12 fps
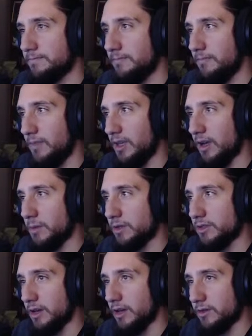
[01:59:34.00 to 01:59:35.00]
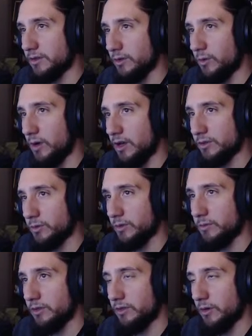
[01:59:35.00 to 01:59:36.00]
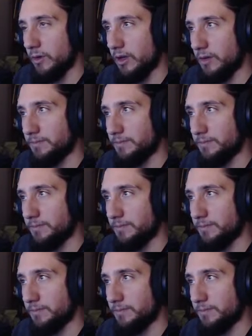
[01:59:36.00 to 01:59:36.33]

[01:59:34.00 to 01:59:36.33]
Yeah, I must have, because otherwise it wouldn't be showing up.